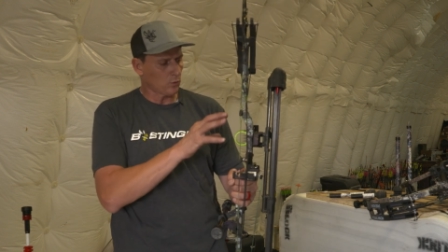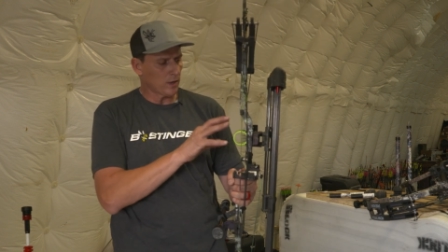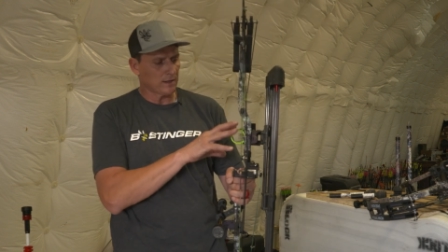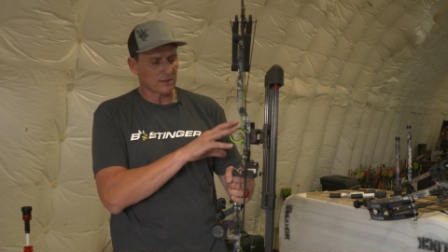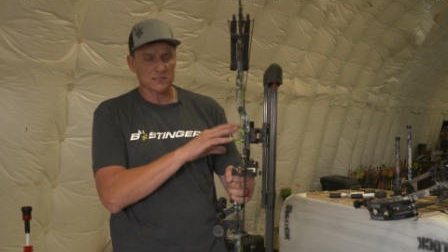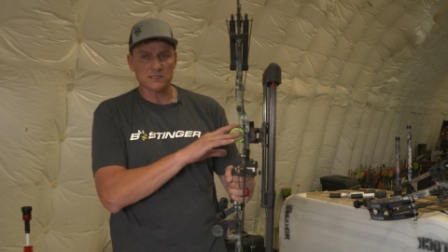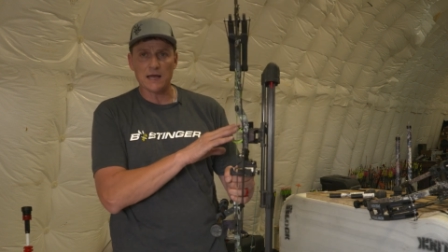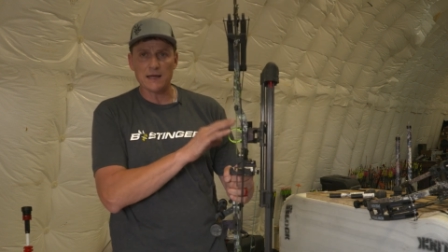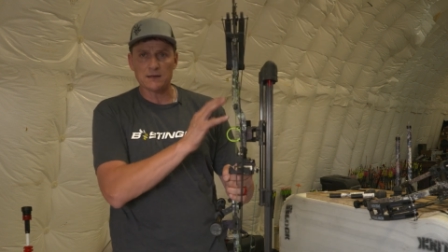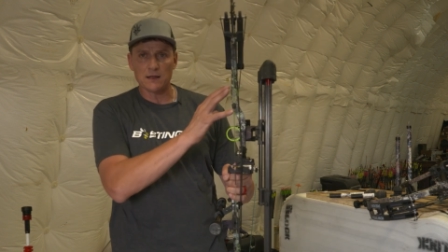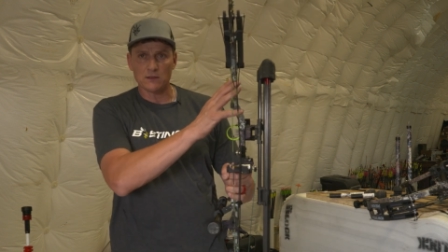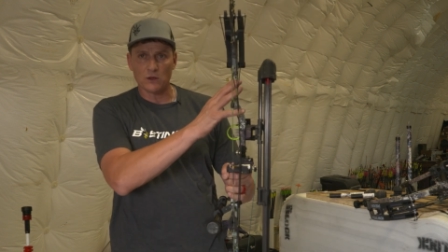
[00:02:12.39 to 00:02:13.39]
weight of the
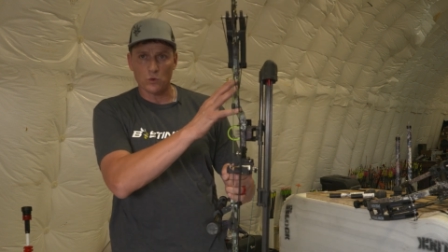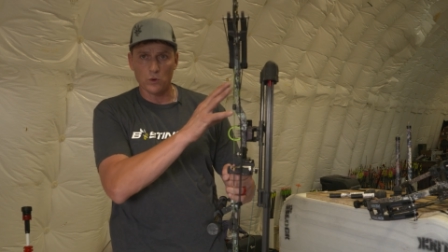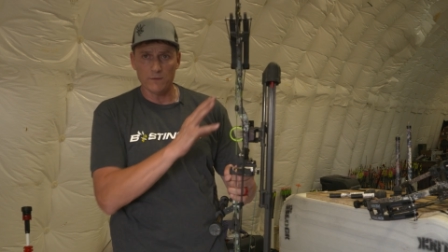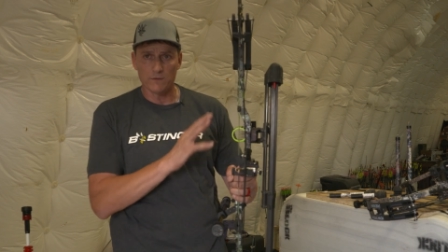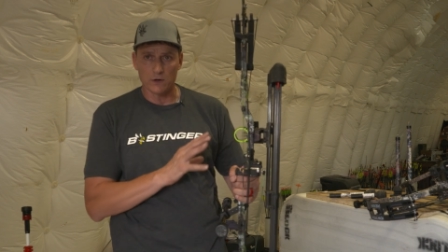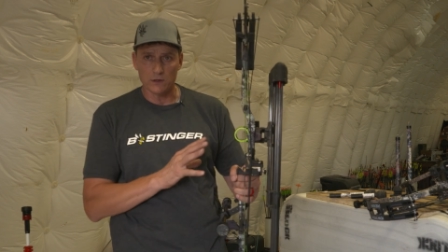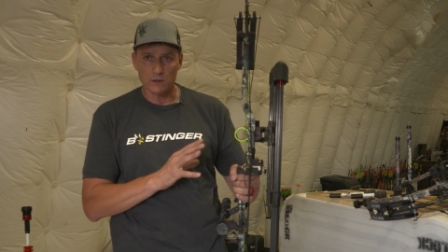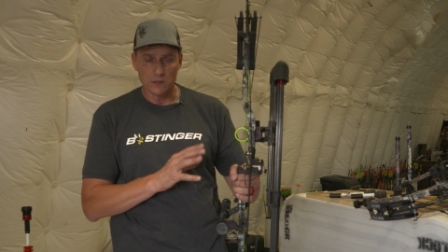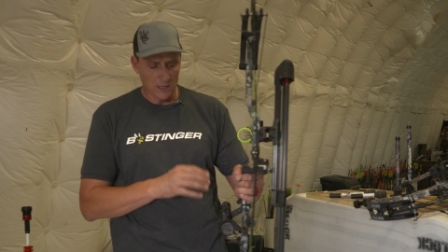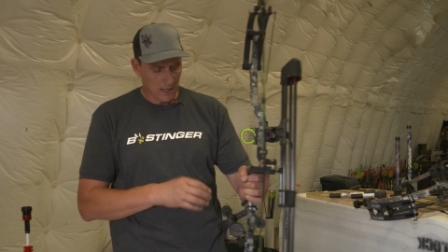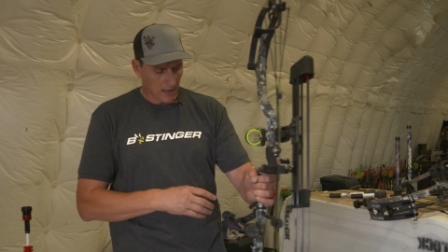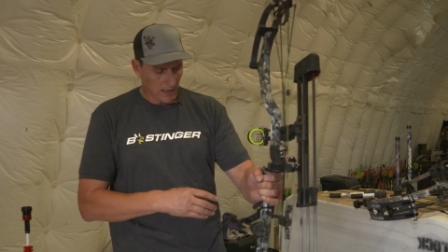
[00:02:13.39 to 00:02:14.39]
sight and the quiver
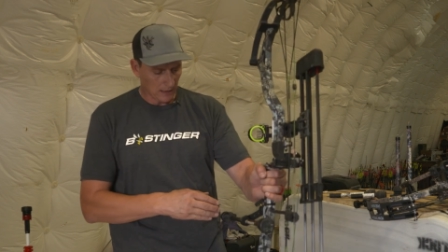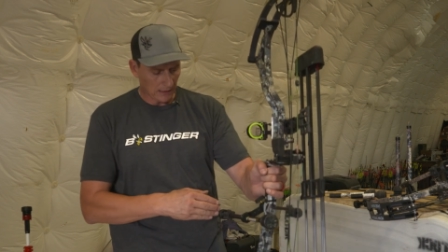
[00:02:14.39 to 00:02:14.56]
and